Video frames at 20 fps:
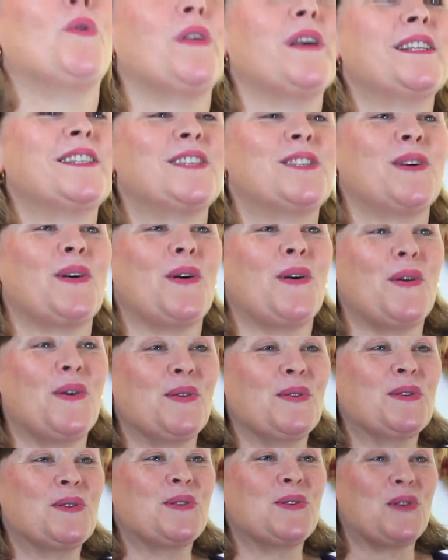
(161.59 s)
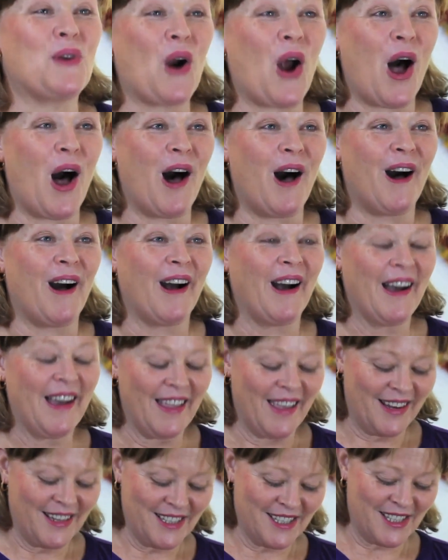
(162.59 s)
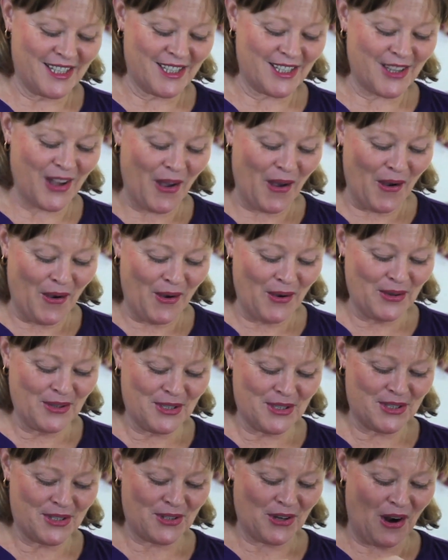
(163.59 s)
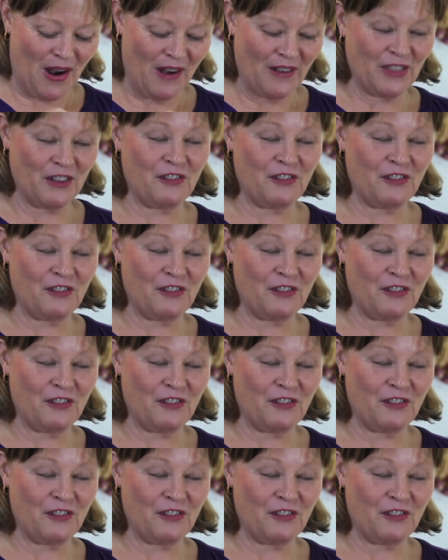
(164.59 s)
that's so strong. That is so strong.